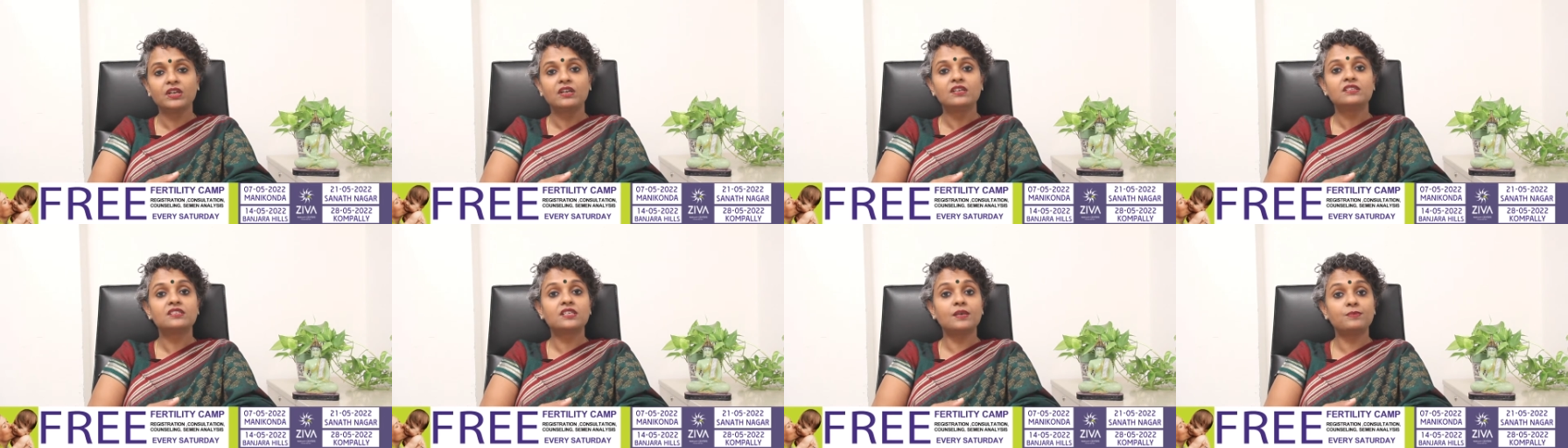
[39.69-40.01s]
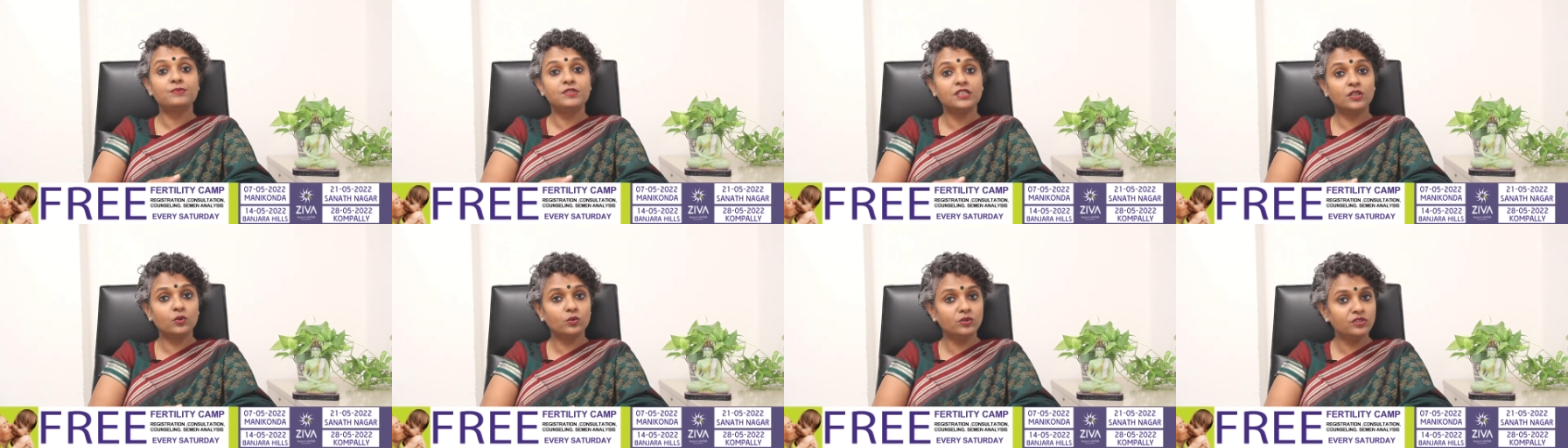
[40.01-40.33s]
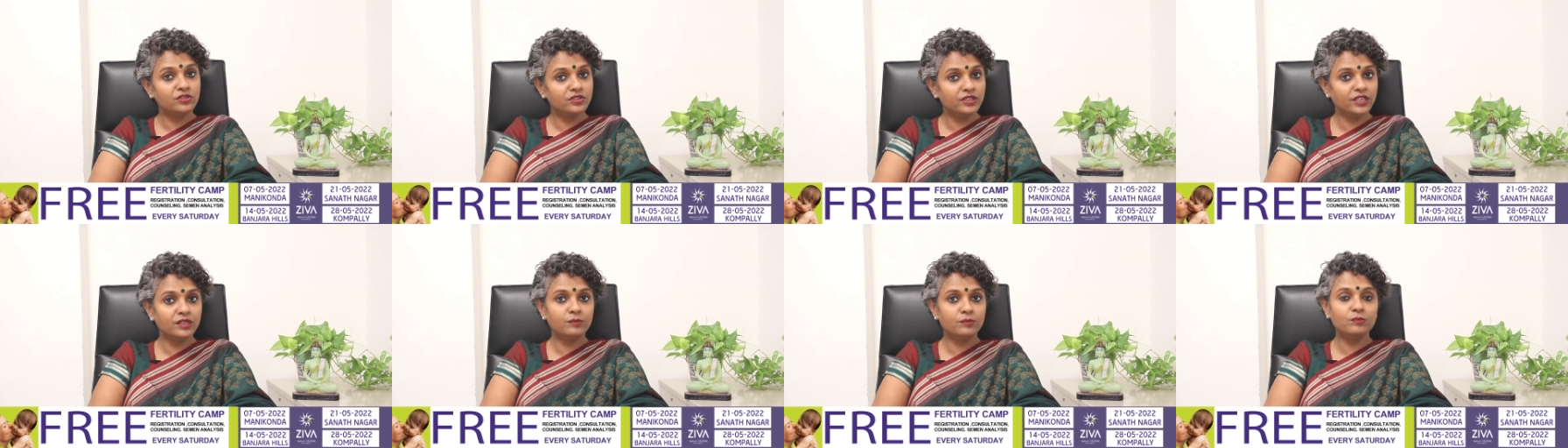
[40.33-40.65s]

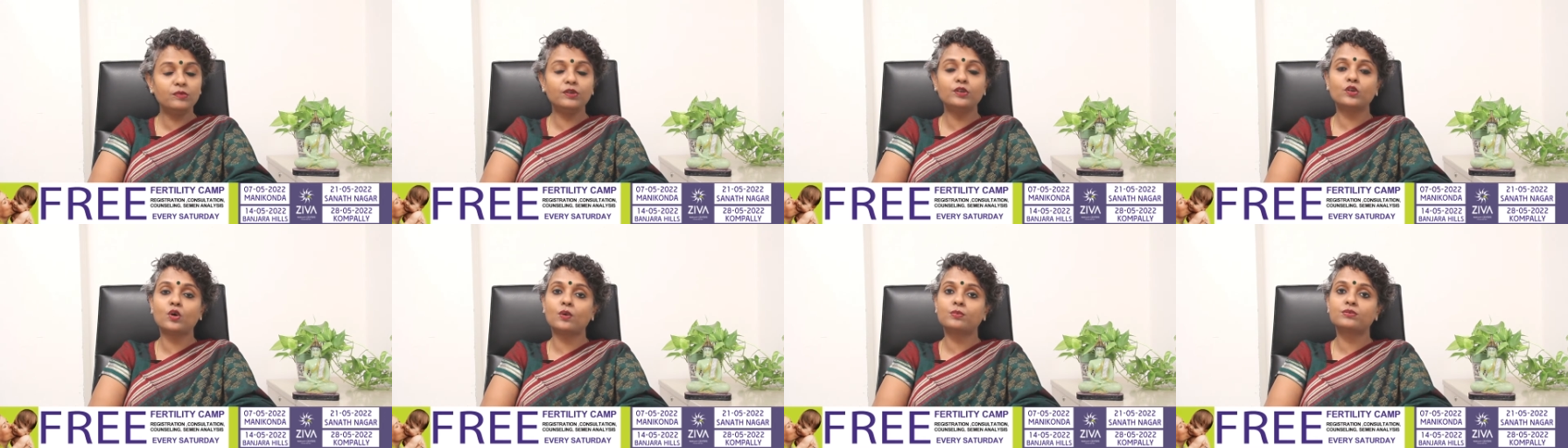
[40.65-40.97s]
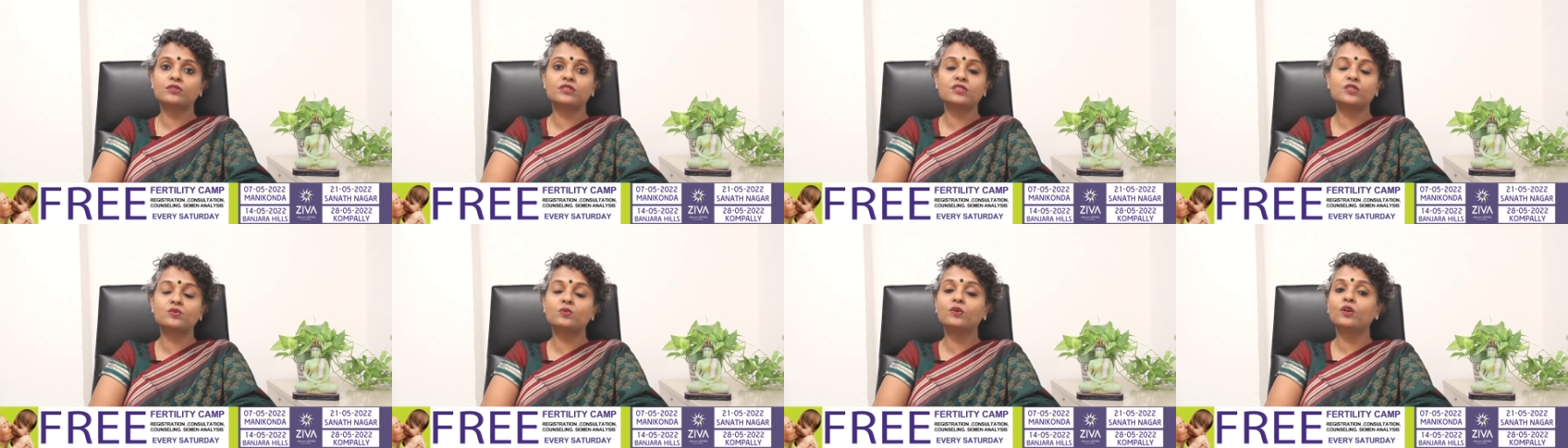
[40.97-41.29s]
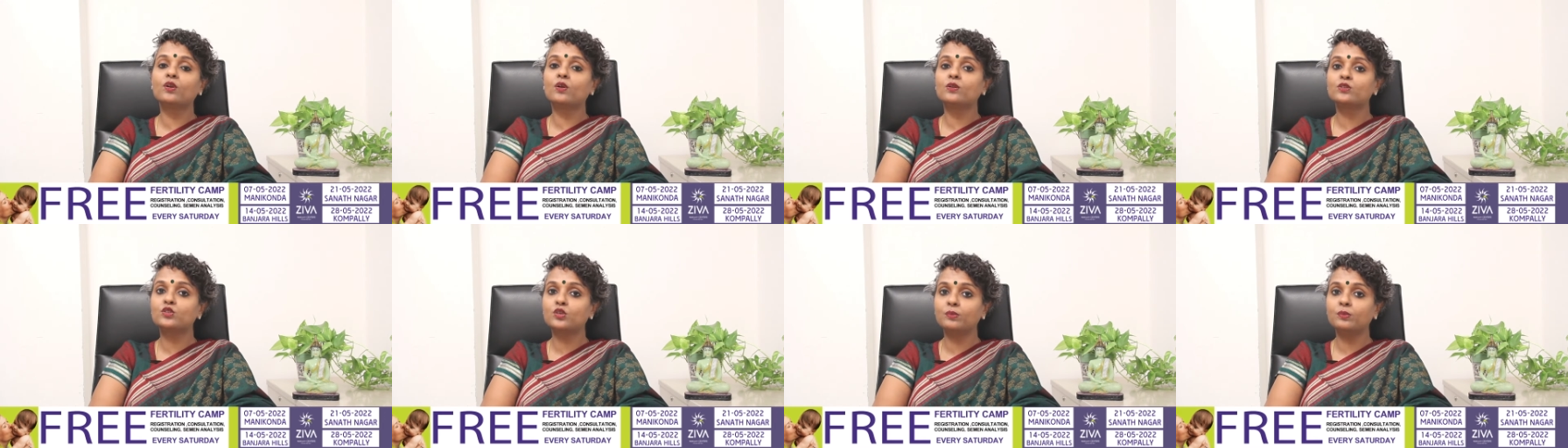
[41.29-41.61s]
Subsequent treatment options
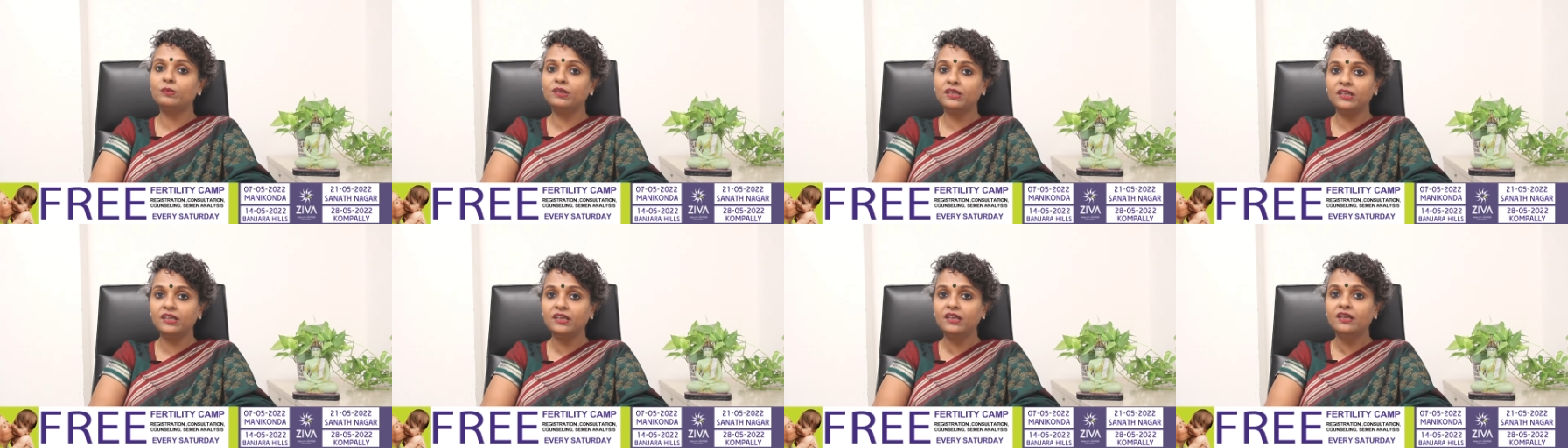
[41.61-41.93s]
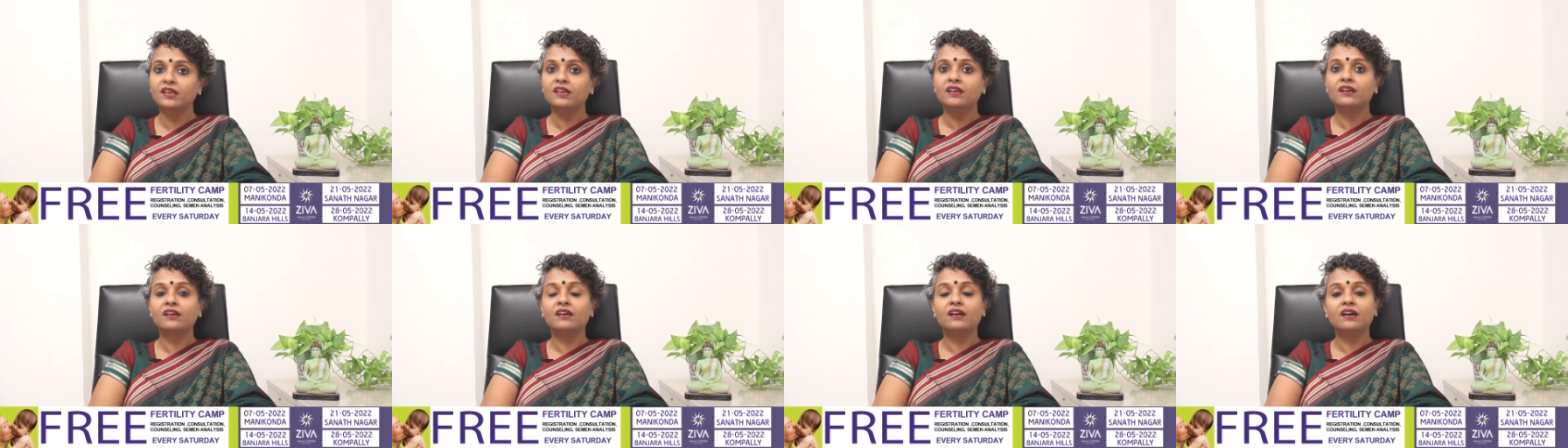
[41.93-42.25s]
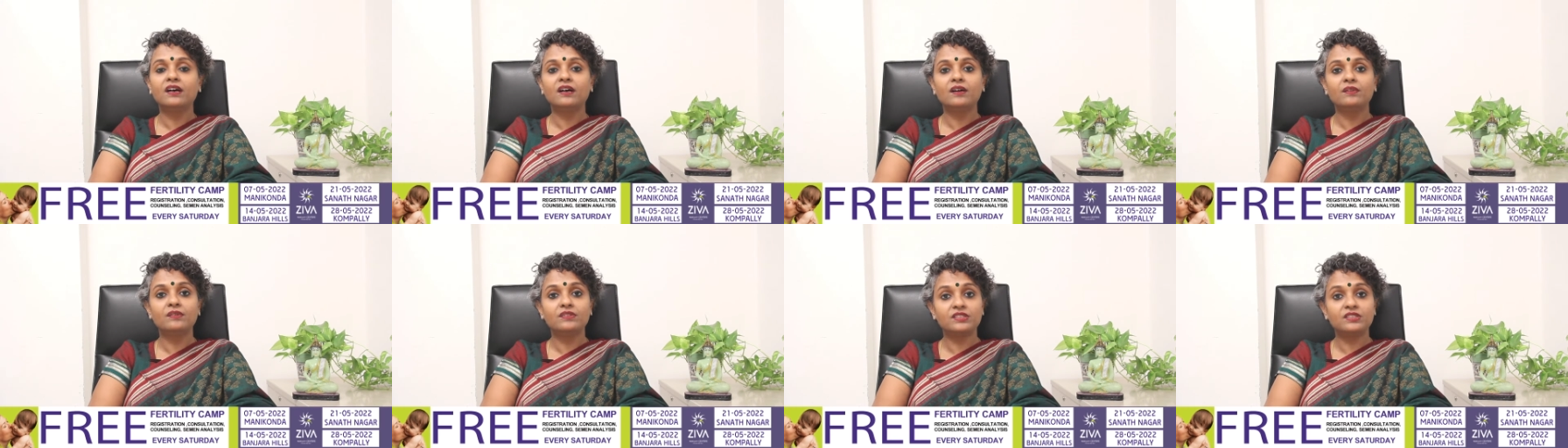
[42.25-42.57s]
will also be
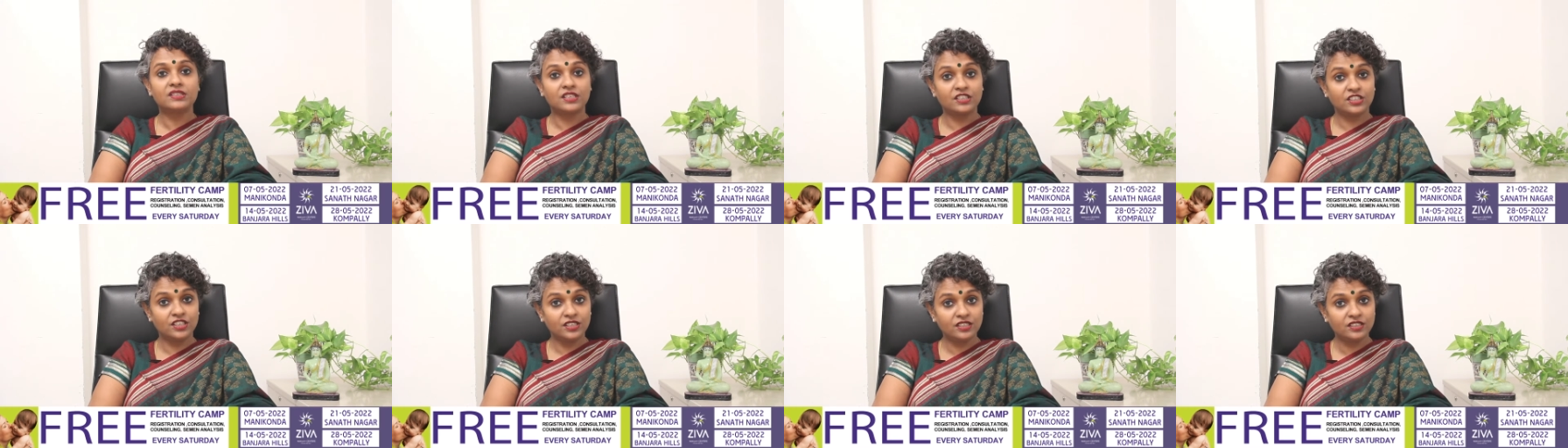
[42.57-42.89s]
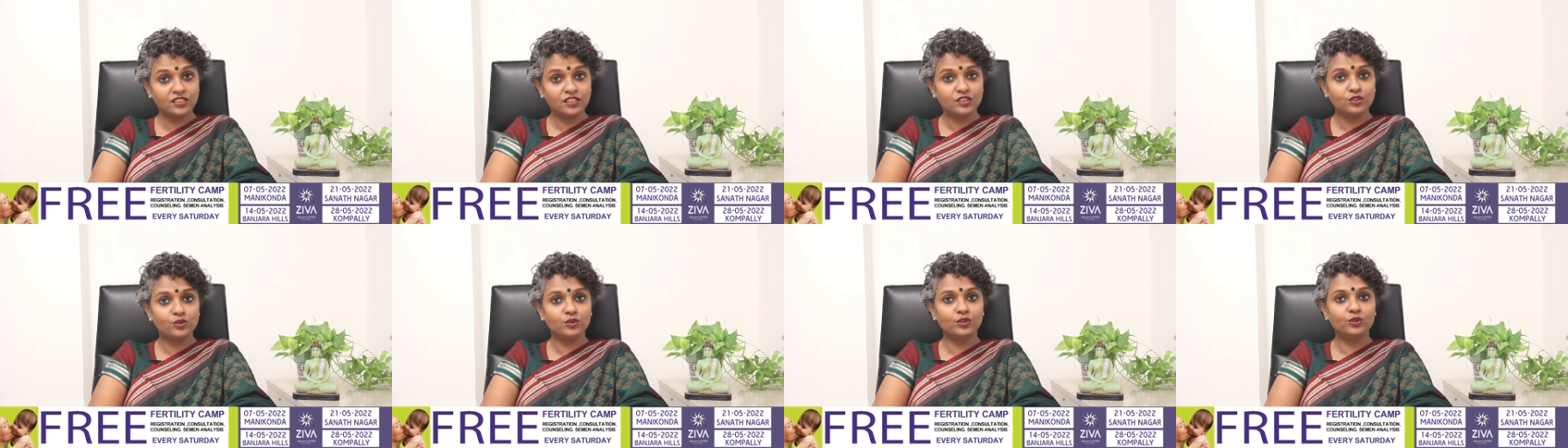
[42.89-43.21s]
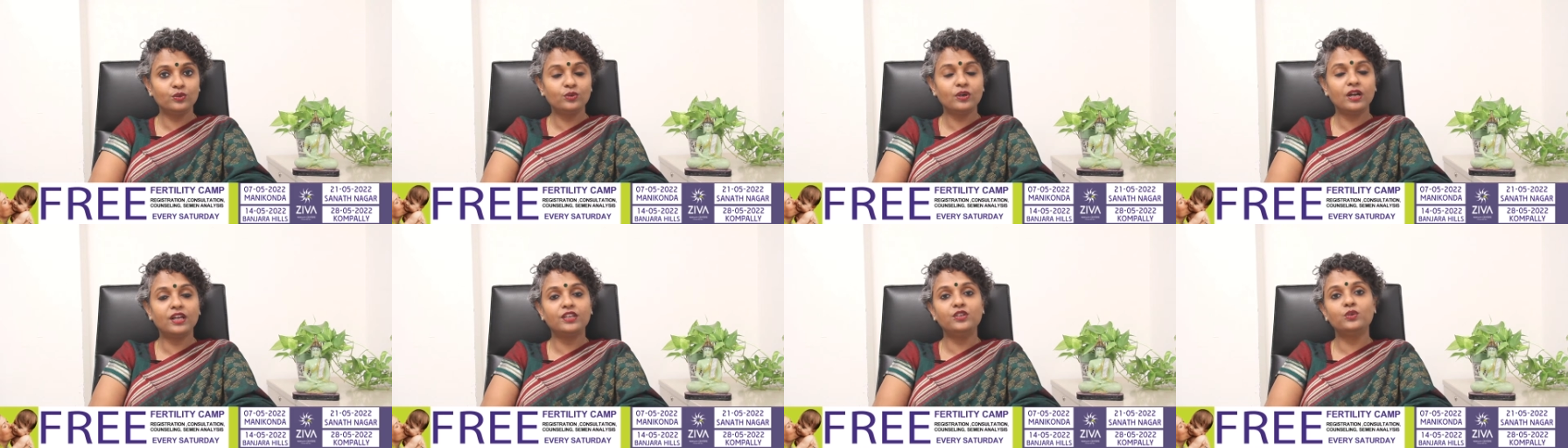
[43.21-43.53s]
suggested to
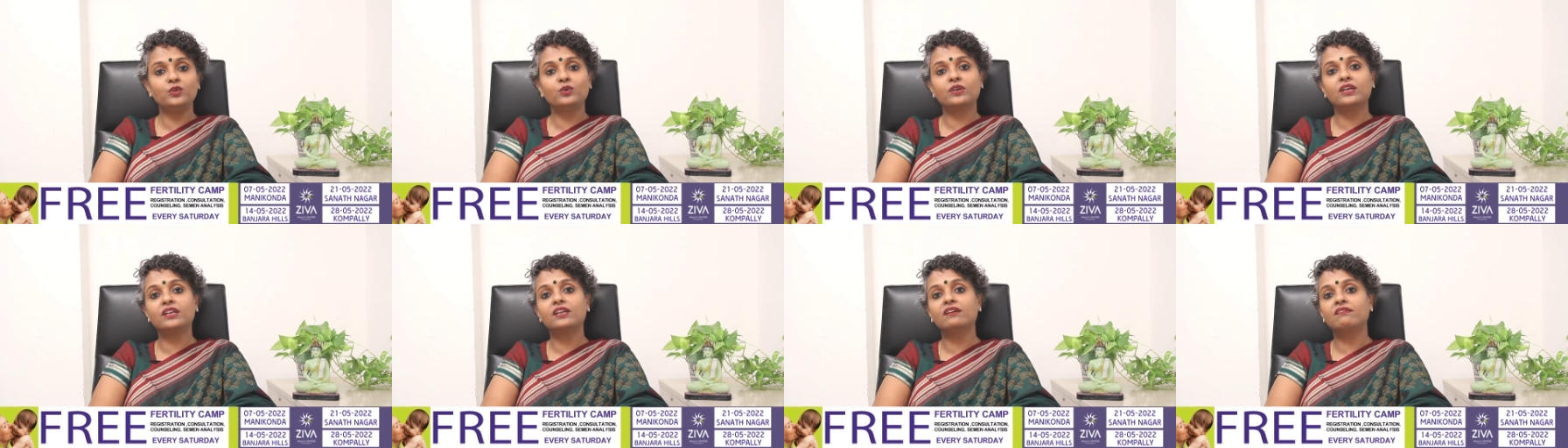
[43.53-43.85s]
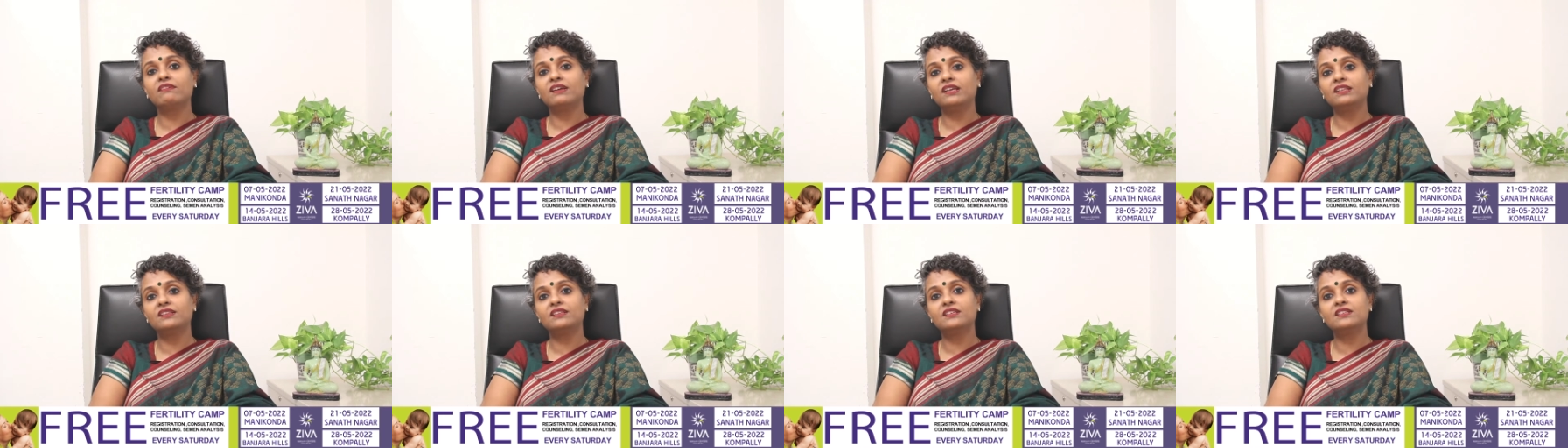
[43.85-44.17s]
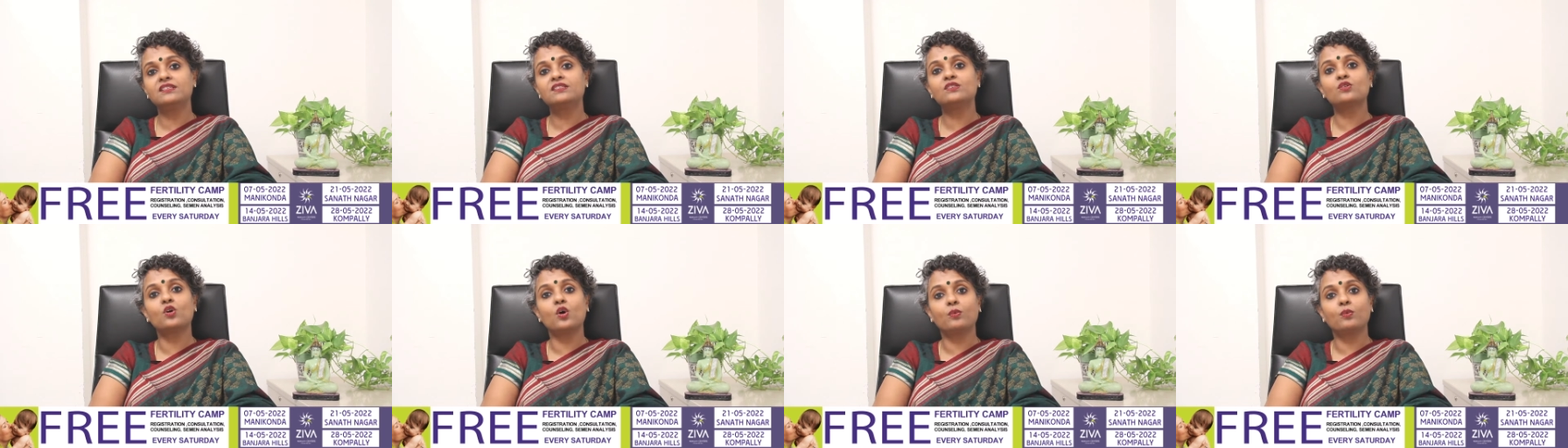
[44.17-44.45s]
you and you can avail this